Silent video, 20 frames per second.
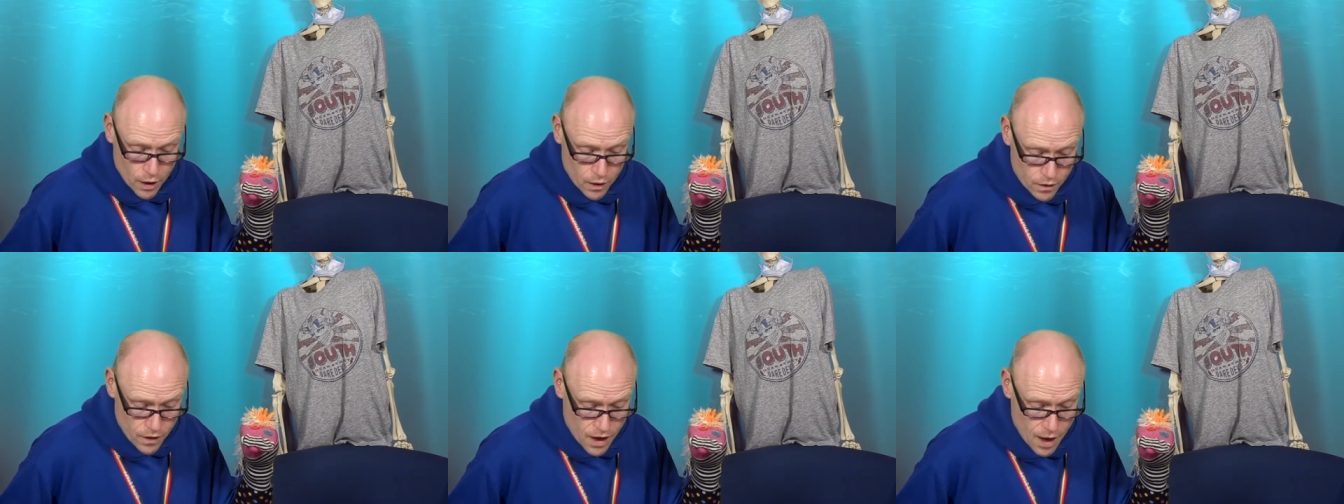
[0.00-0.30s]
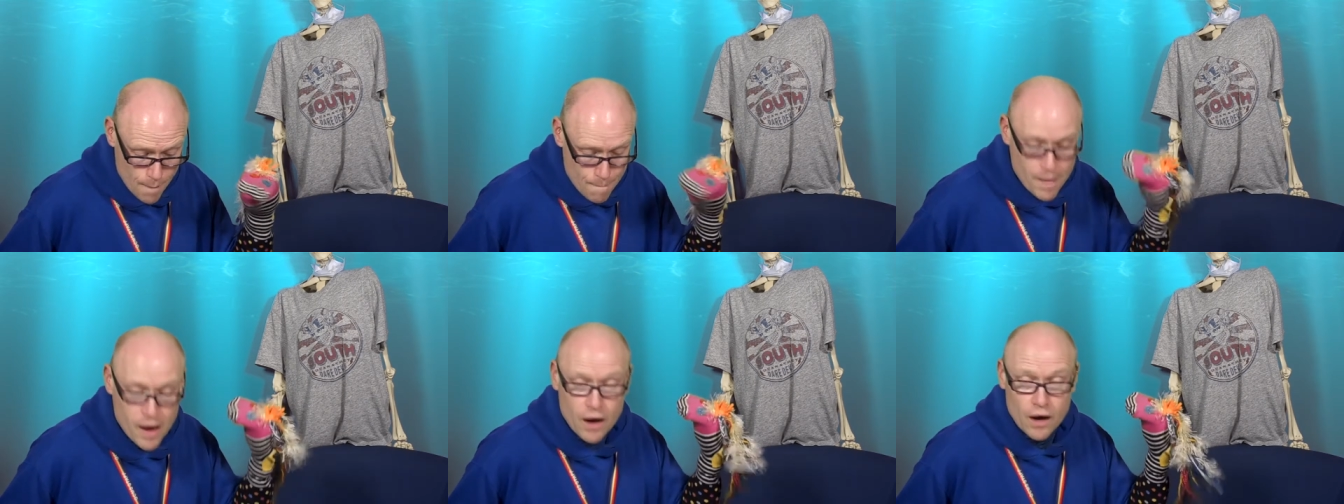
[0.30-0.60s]
The
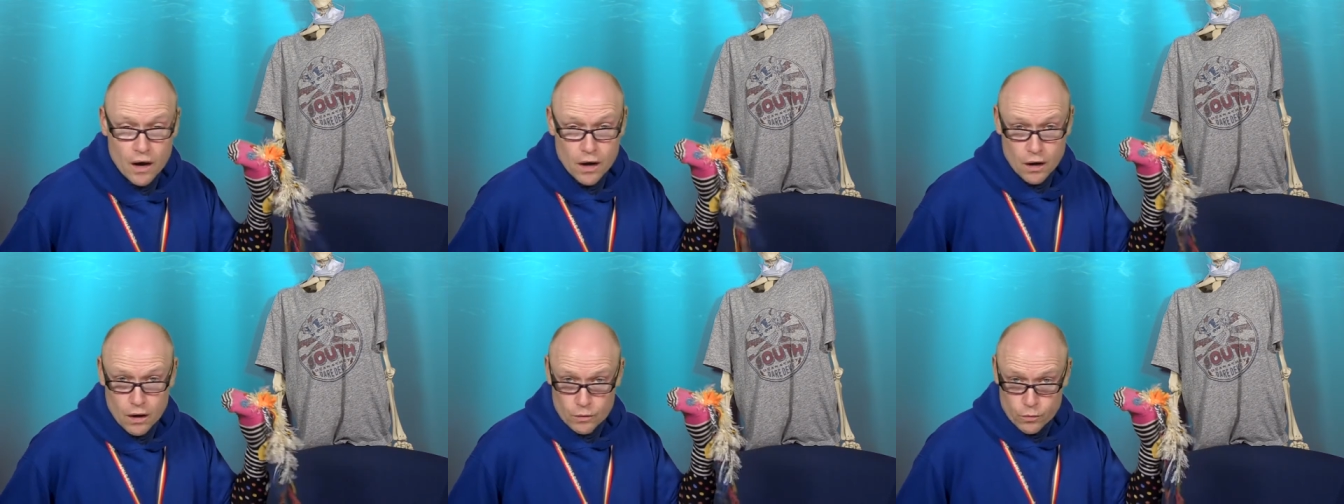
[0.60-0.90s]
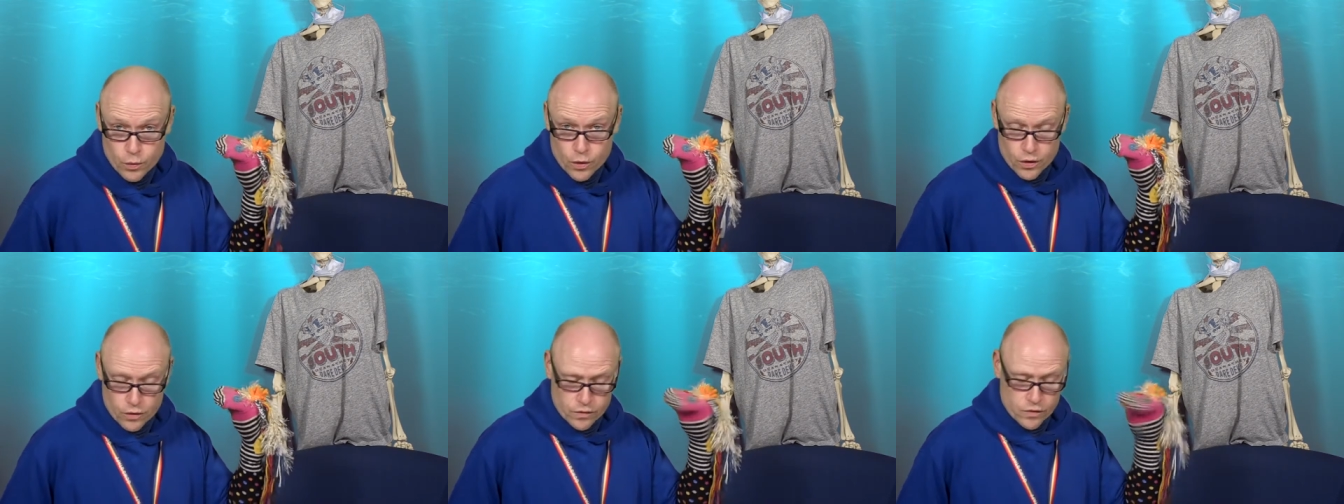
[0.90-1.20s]
amount of hard
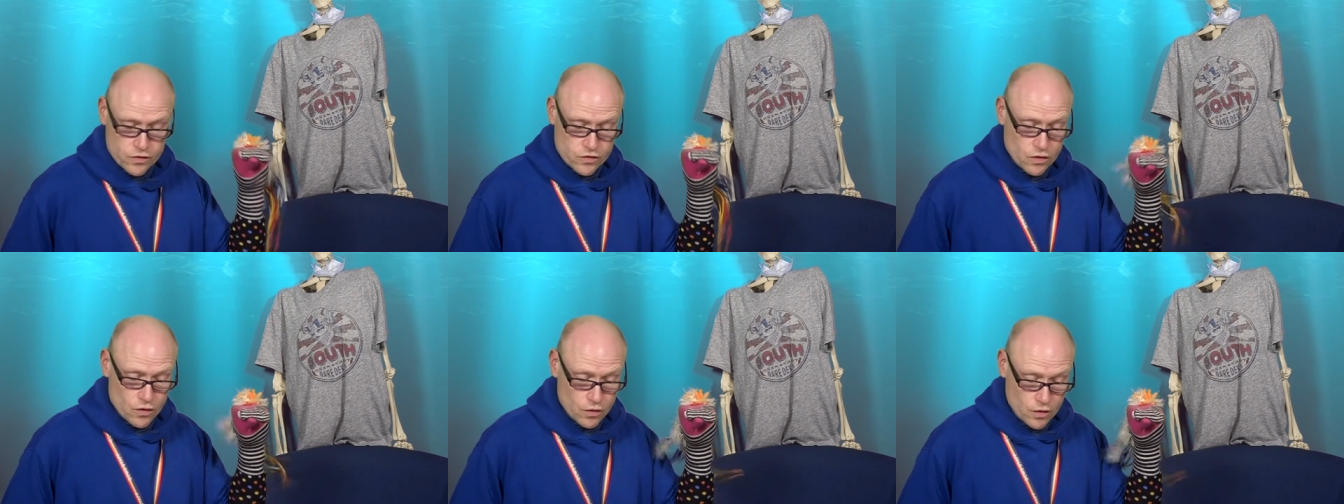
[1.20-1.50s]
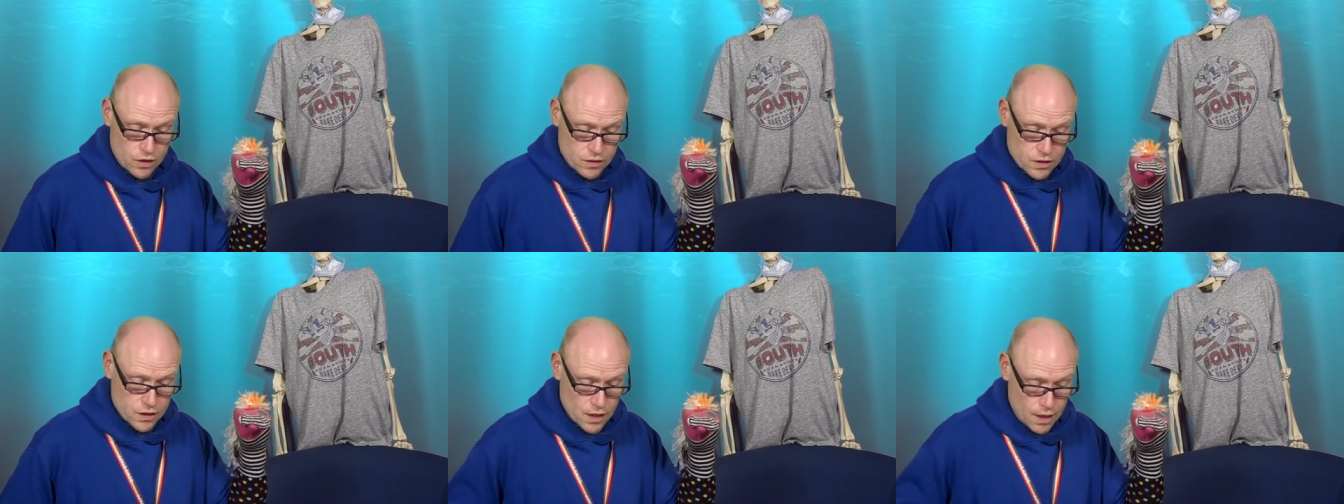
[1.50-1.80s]
work that's gone
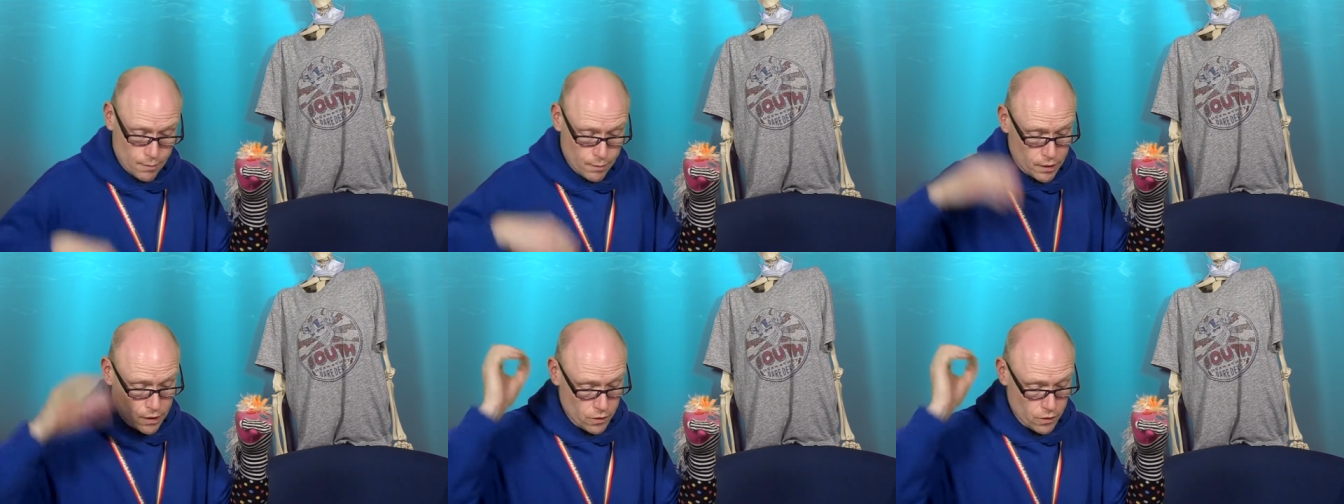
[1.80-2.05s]
into that by